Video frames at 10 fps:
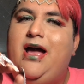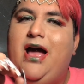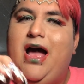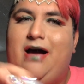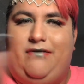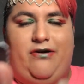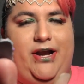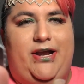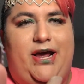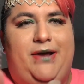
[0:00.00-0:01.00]
Have a great
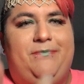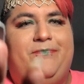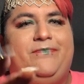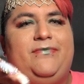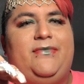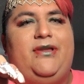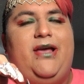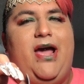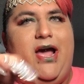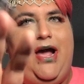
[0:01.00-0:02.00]
day,
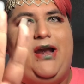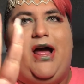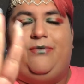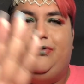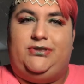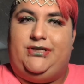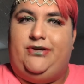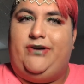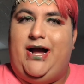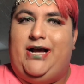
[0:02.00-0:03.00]
and I will see
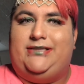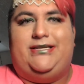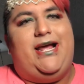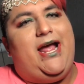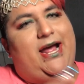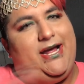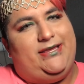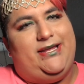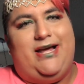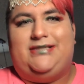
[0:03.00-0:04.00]
you guys in
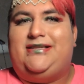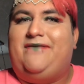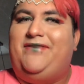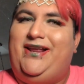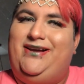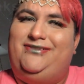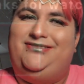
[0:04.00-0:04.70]
the next video.